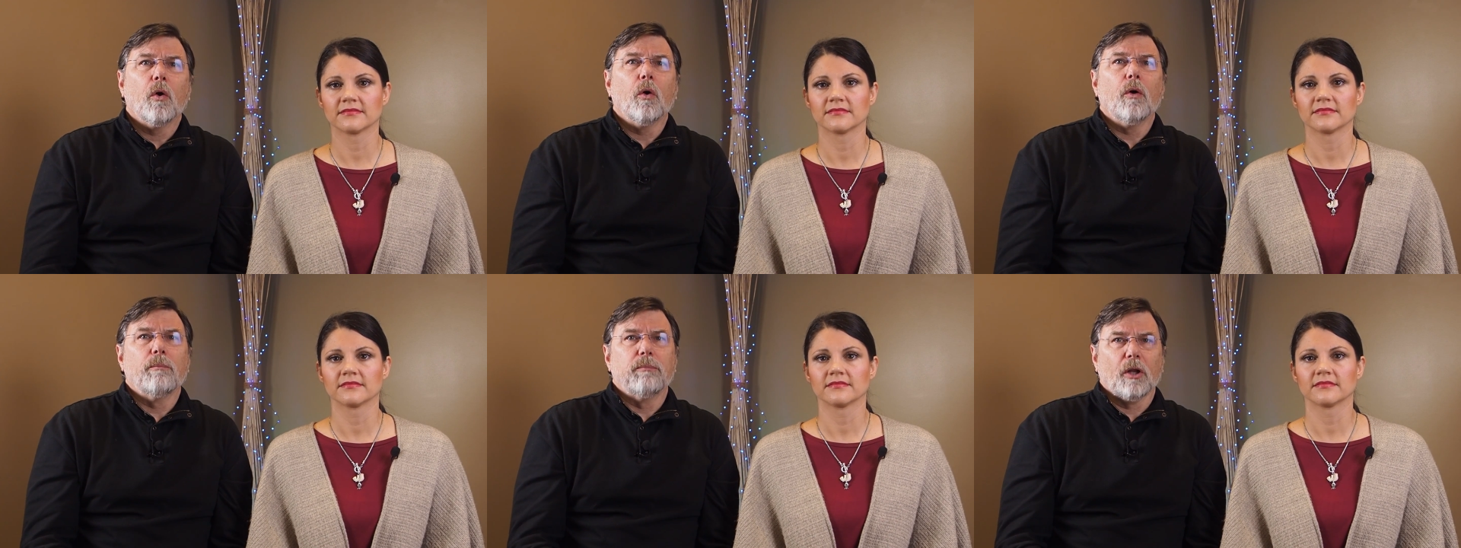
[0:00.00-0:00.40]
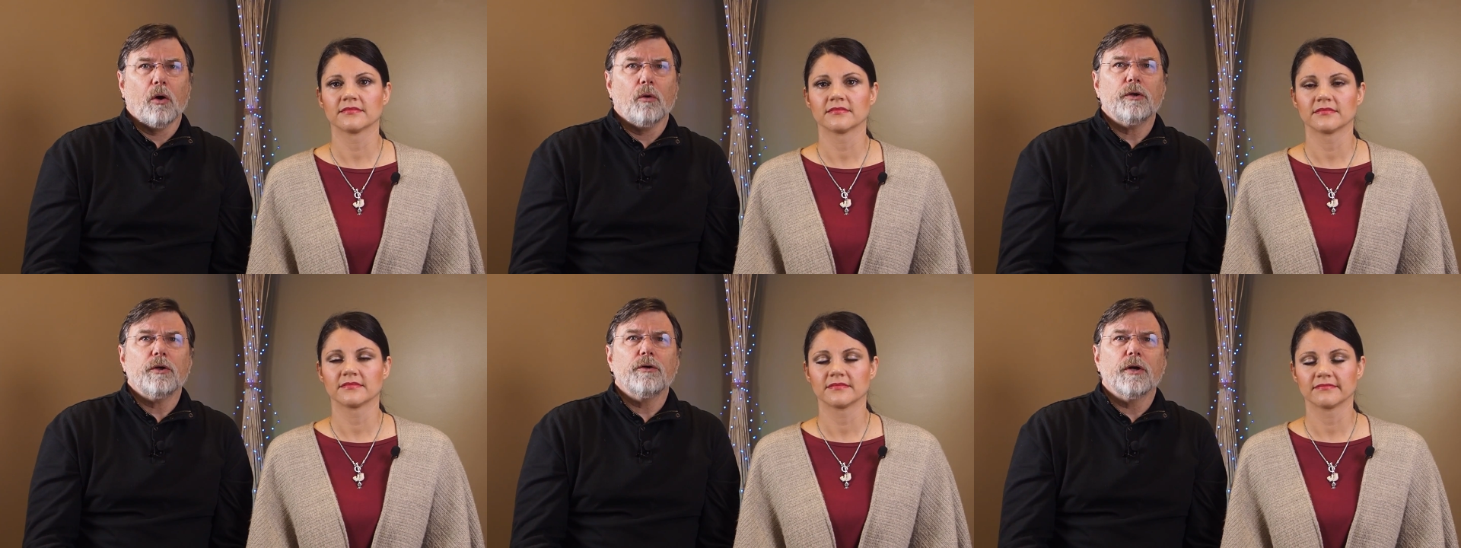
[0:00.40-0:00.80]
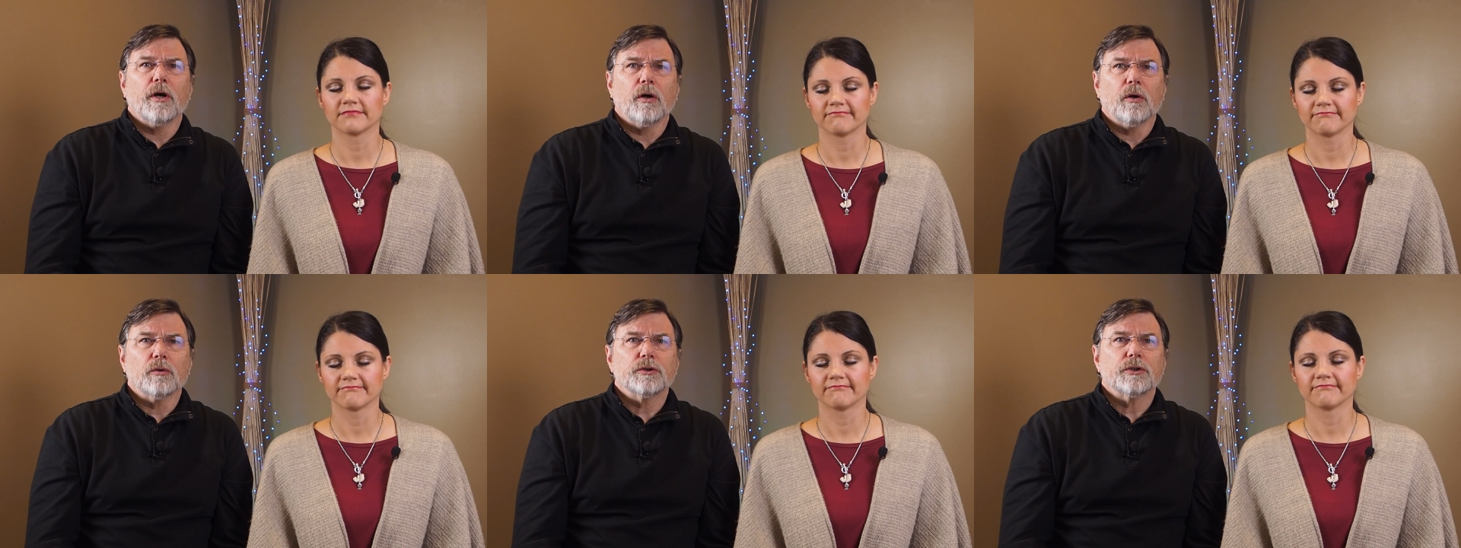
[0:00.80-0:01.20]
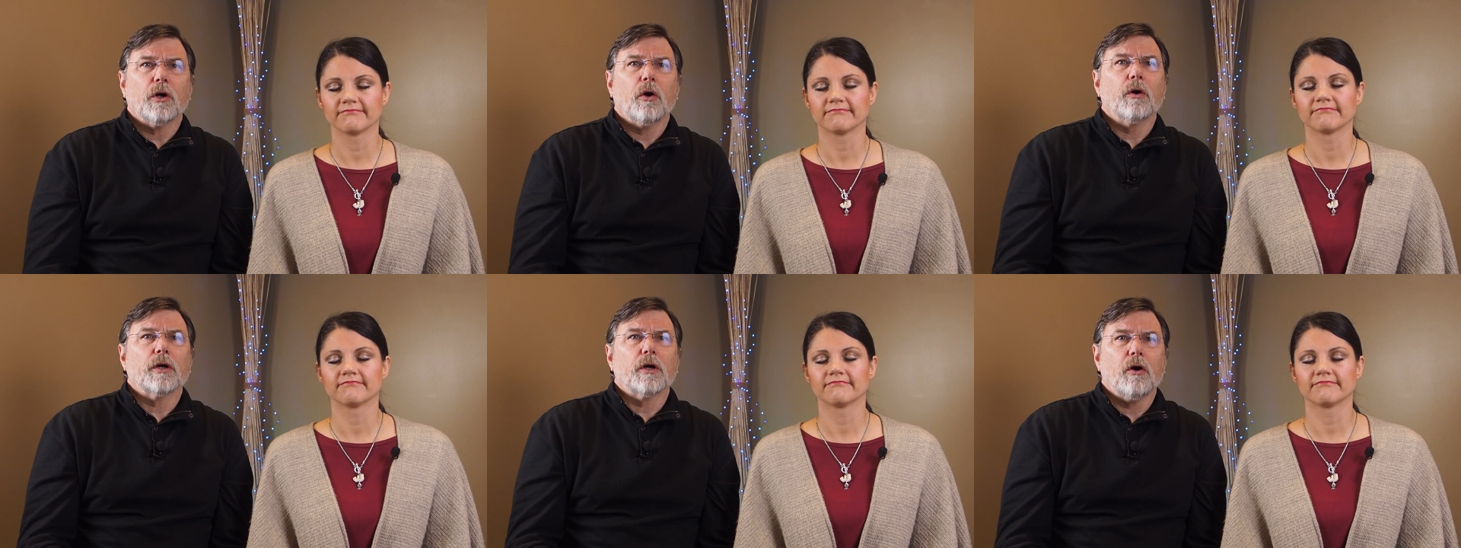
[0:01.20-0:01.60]
Speaker 1: or blow your nose
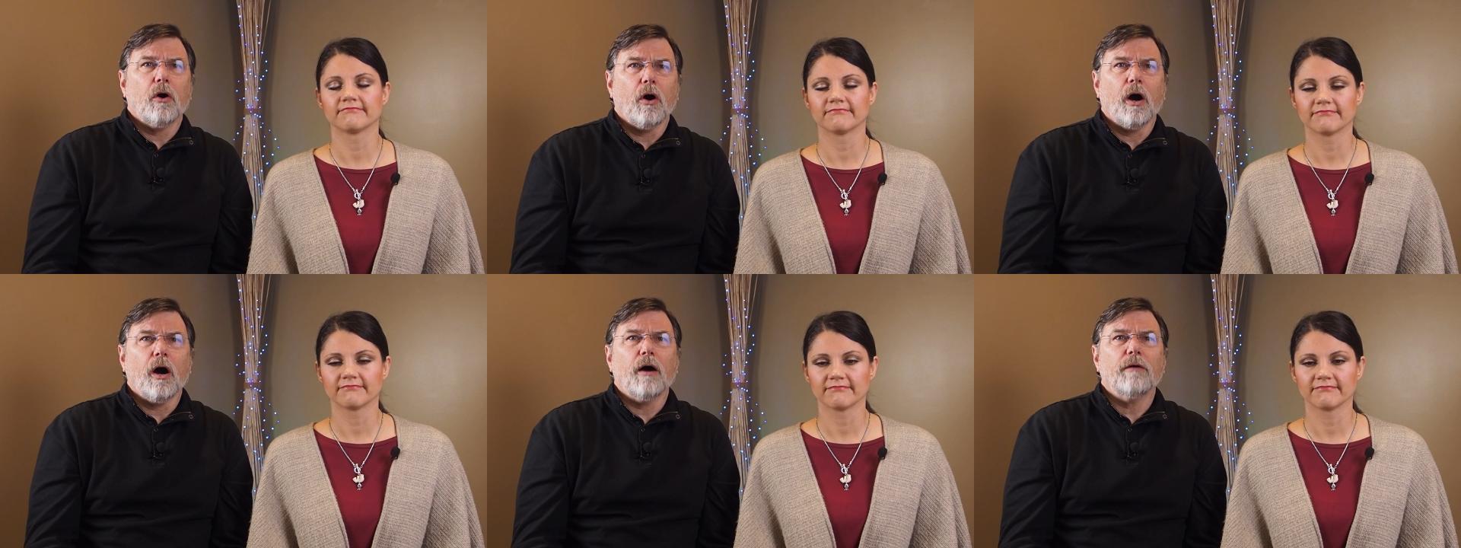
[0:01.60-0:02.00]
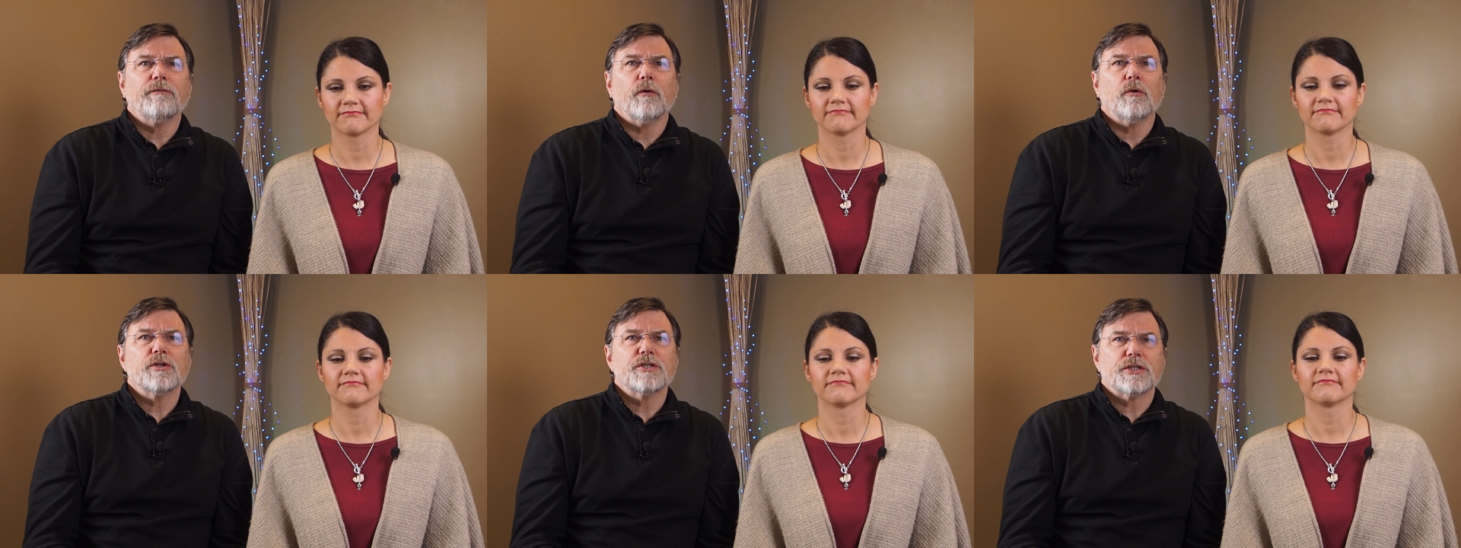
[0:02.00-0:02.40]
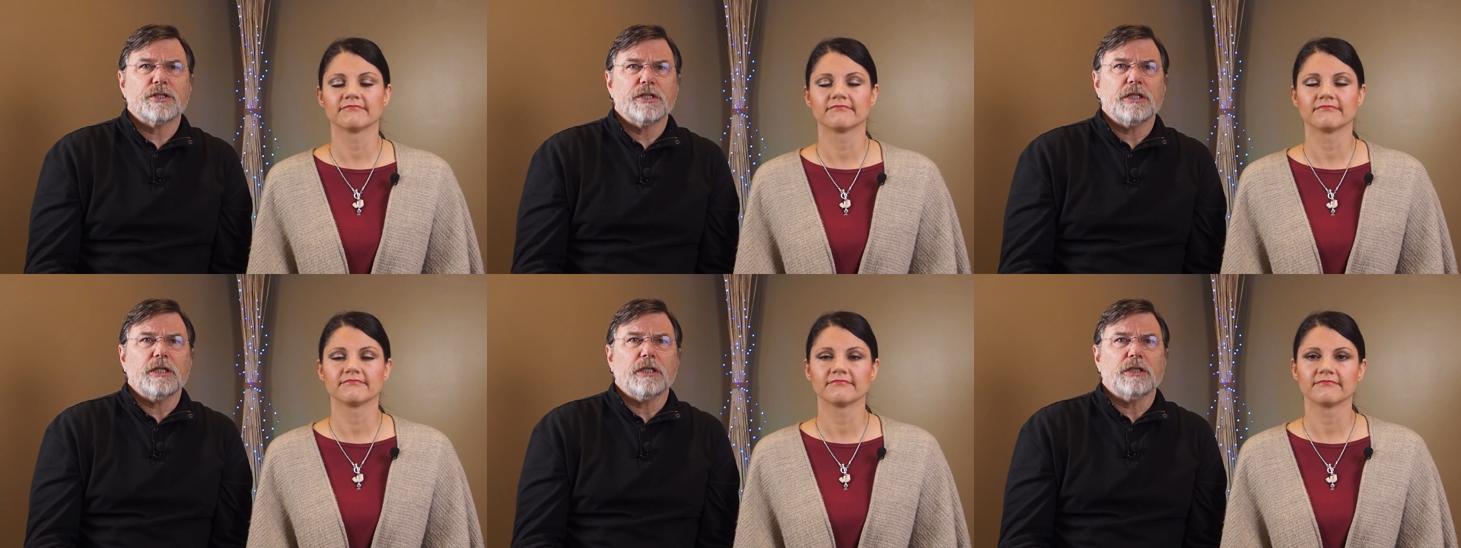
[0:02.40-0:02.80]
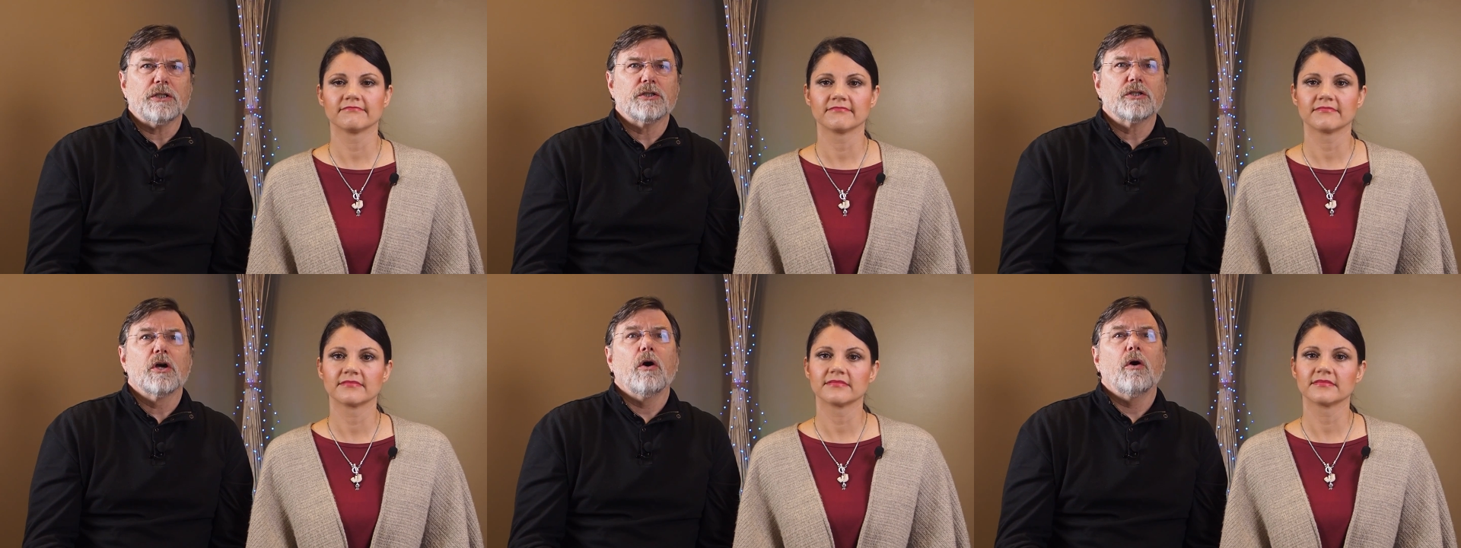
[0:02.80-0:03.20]
or cough or
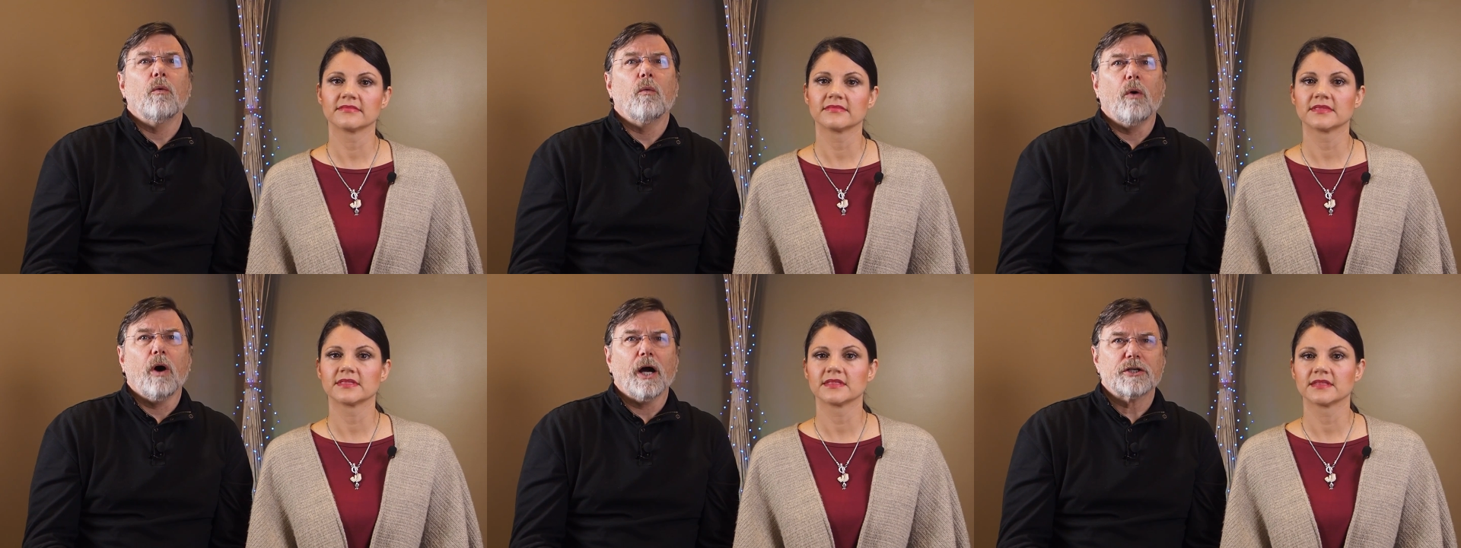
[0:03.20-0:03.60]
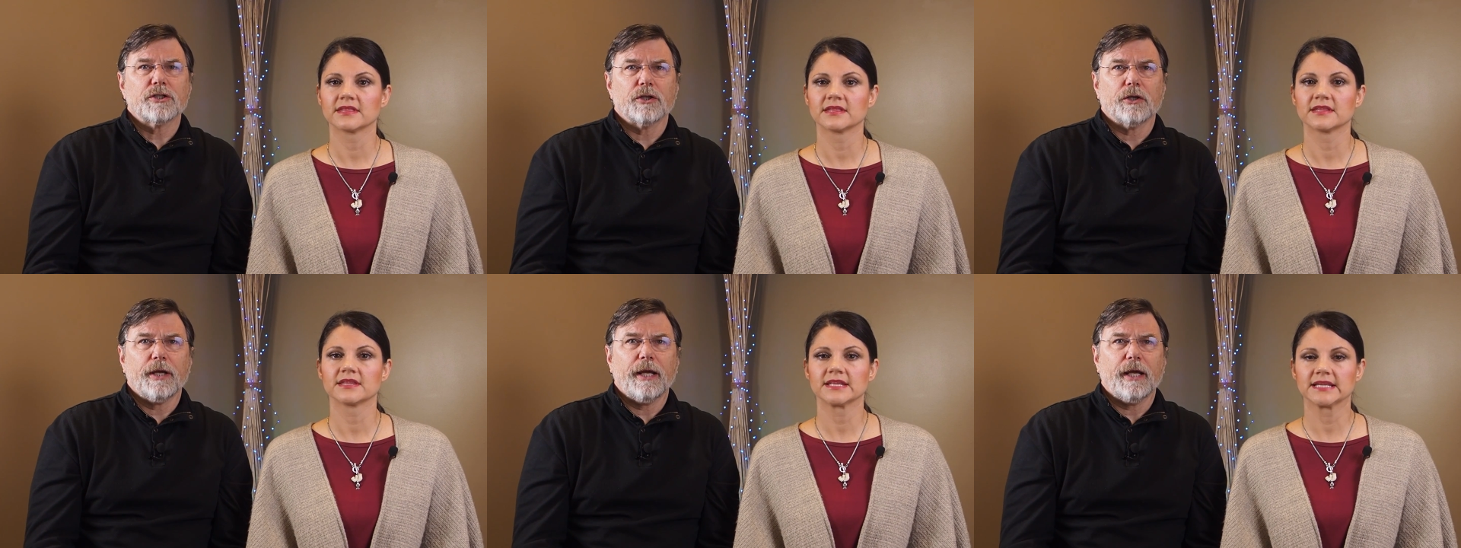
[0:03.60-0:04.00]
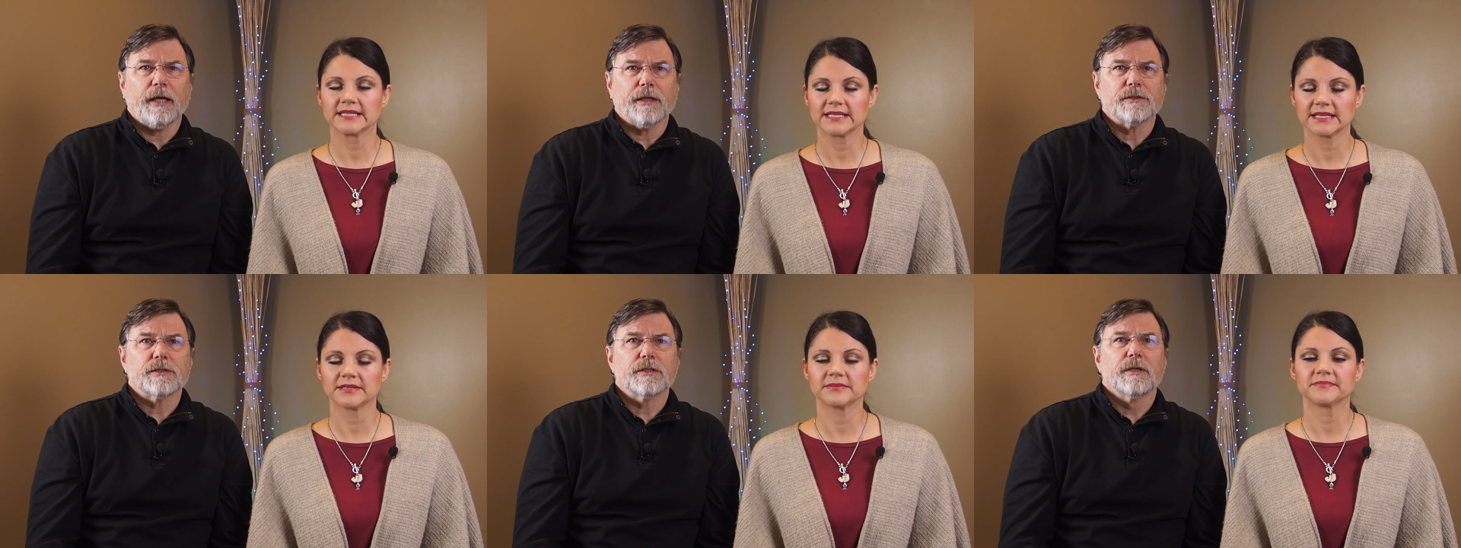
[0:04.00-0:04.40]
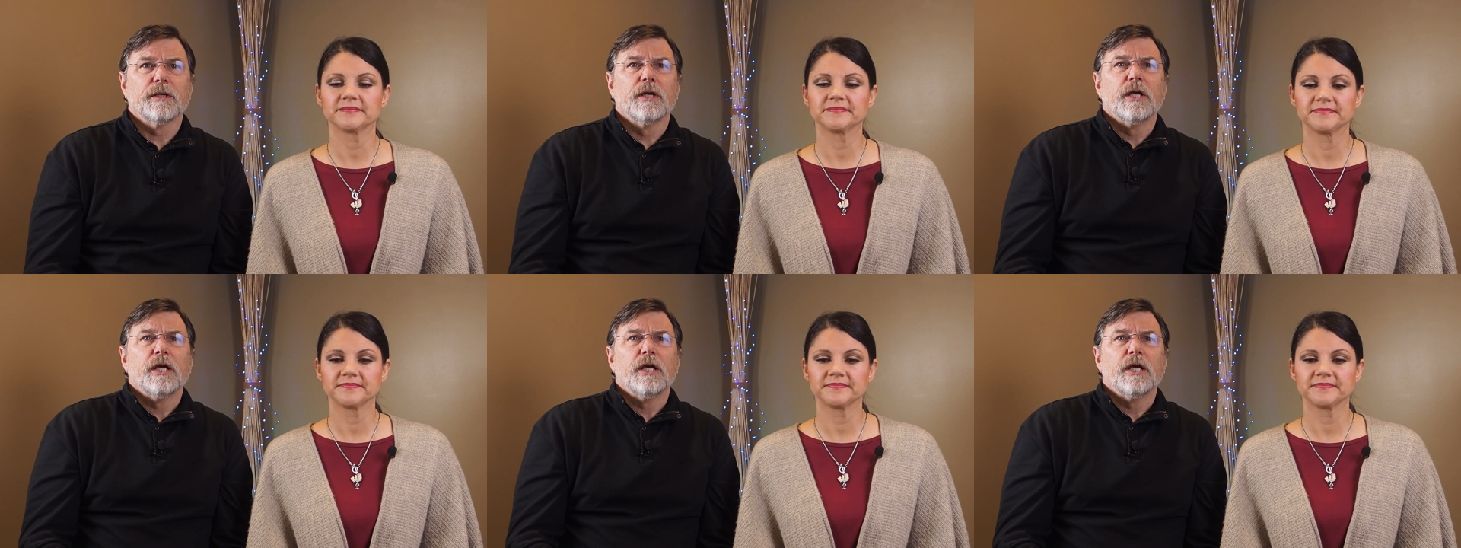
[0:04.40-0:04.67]
sneeze, wash your hands.